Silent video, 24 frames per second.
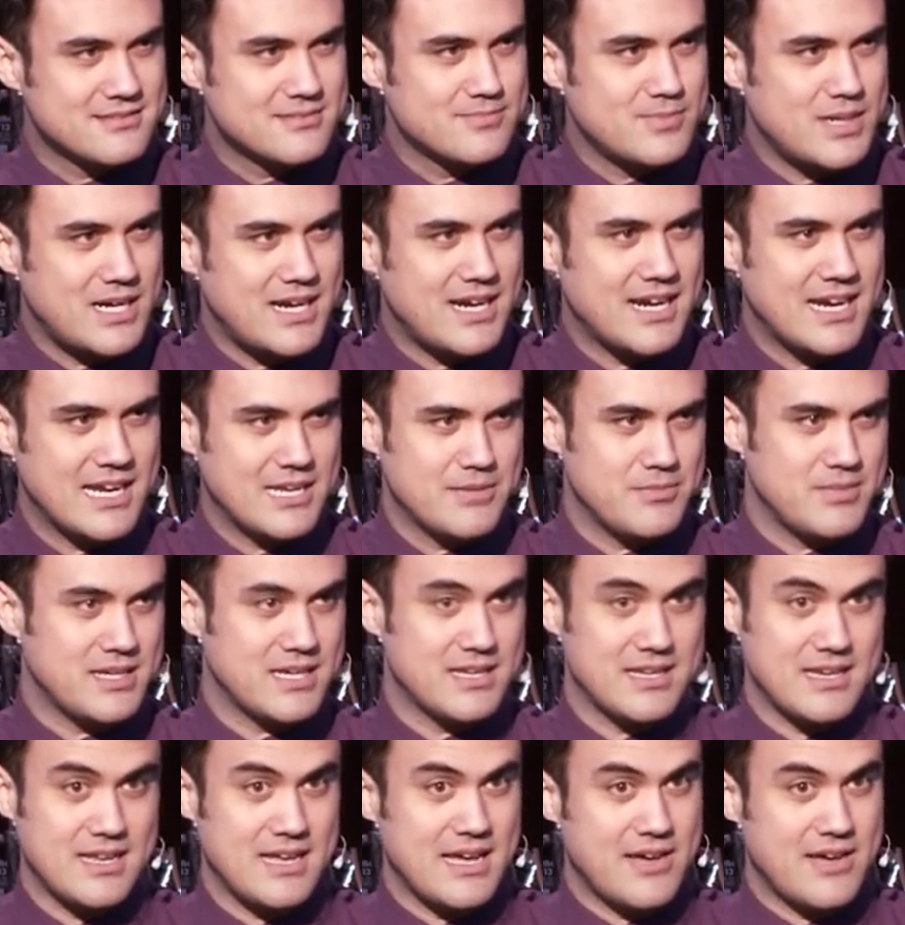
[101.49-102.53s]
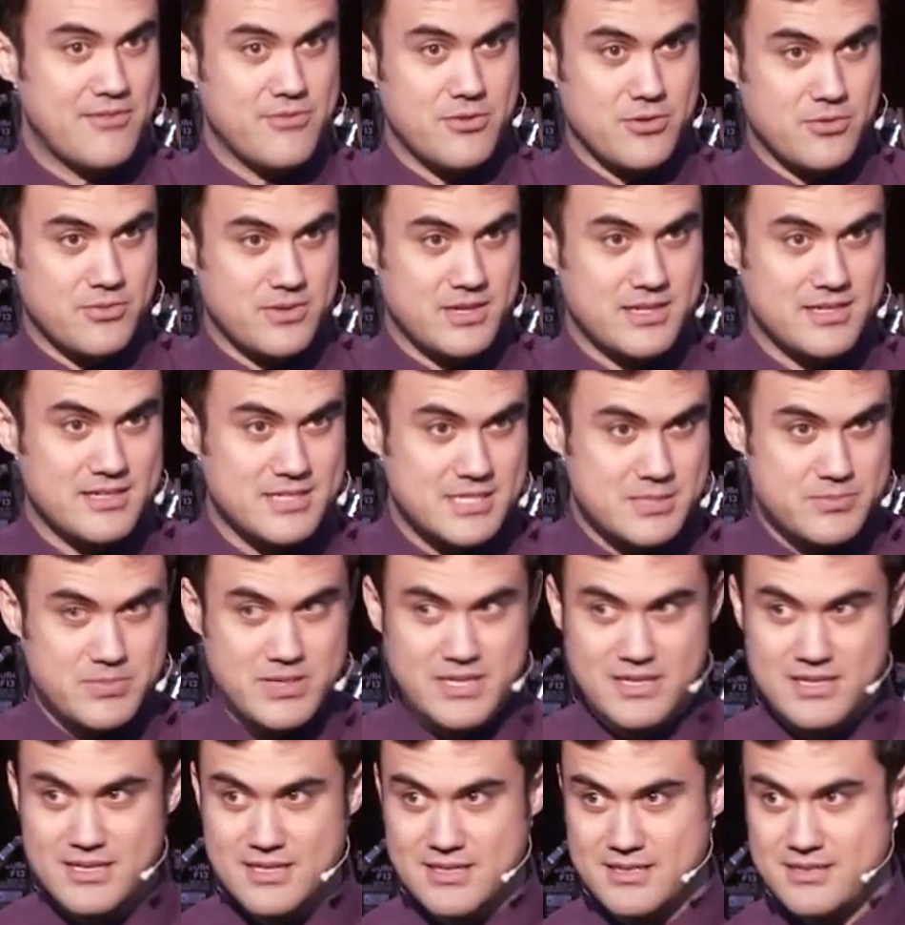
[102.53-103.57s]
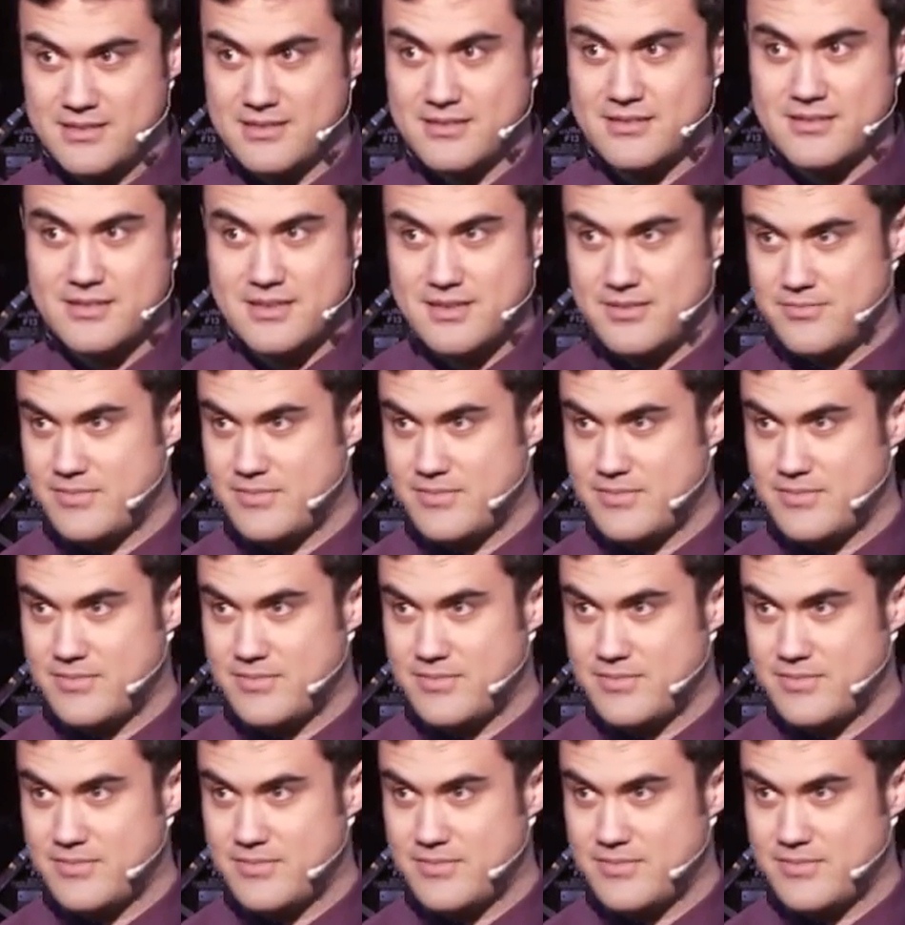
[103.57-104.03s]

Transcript: behind me, and everyone is speaking